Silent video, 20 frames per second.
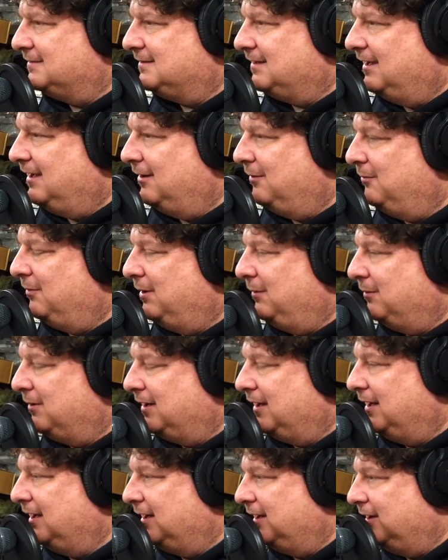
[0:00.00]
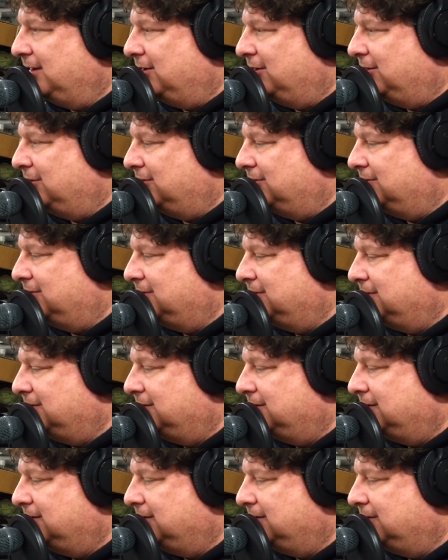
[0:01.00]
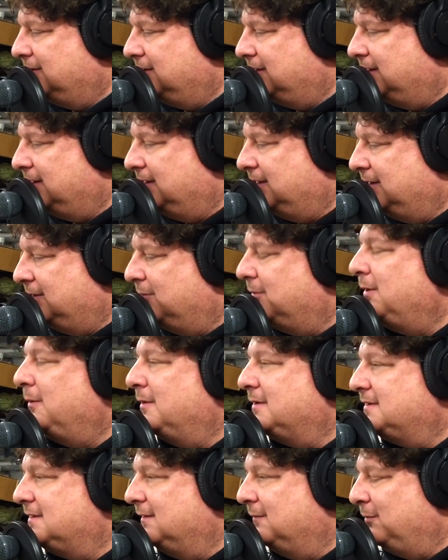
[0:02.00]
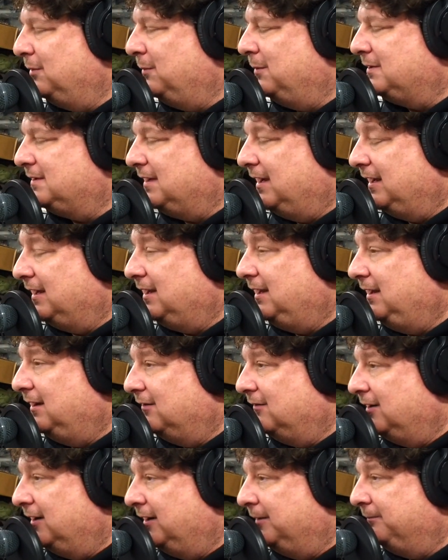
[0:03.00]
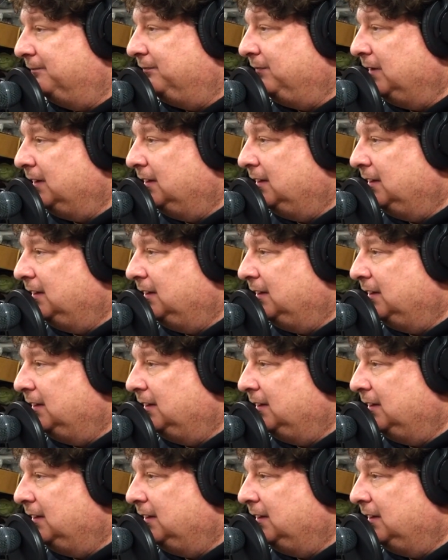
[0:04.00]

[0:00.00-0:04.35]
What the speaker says: is we were gonna go. We went to IKEA, right?